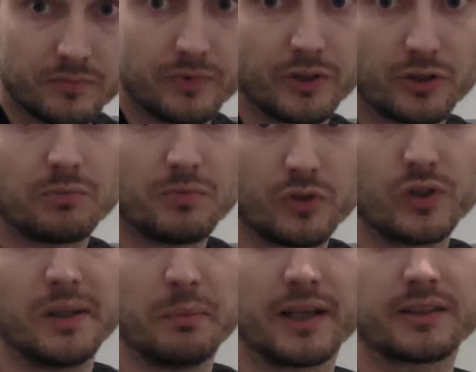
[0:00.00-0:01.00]
which
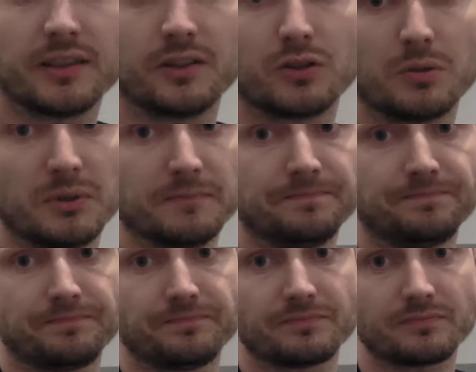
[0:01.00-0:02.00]
really makes sense to me.
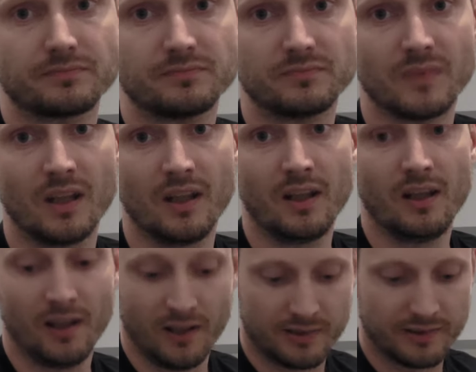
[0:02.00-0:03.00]

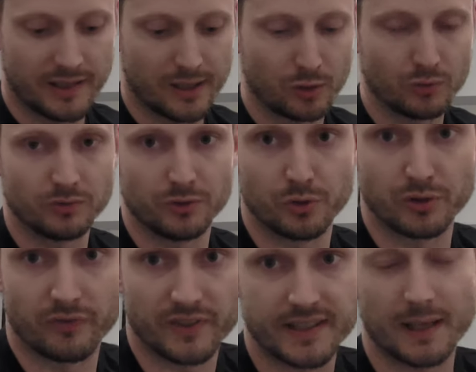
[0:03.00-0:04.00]
Now,
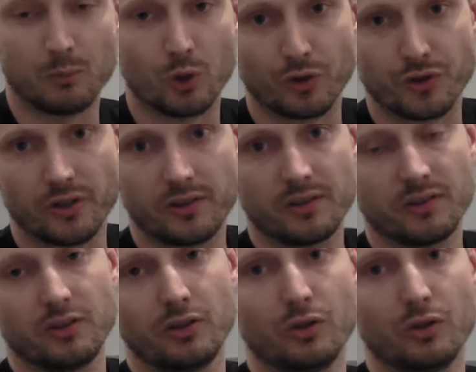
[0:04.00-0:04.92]
using the same logic,